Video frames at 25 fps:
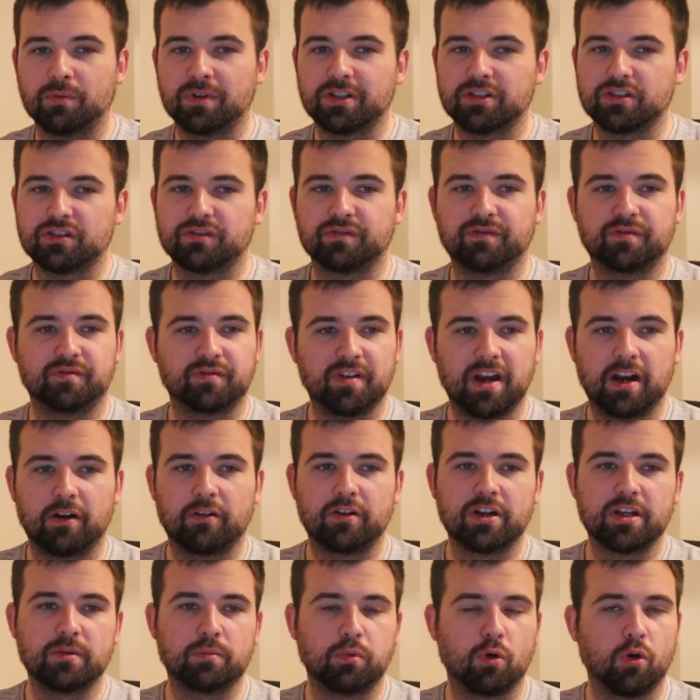were just
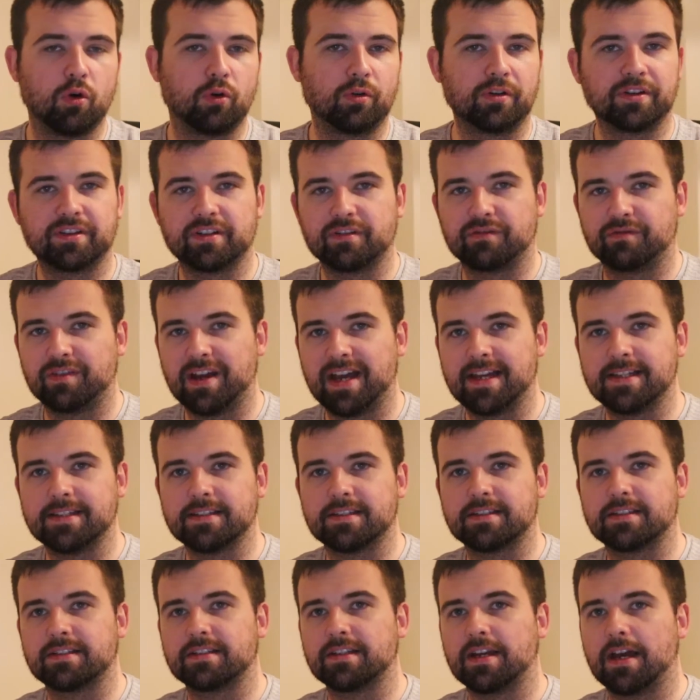very poor in
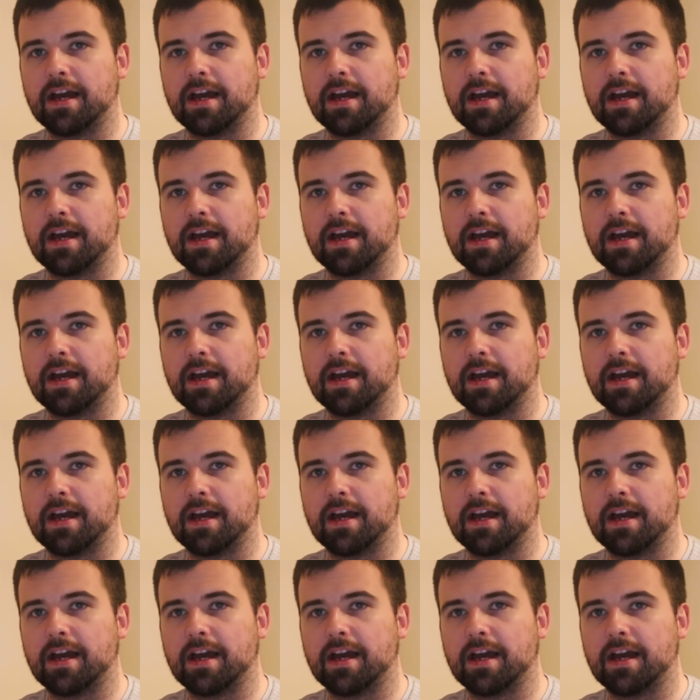defence.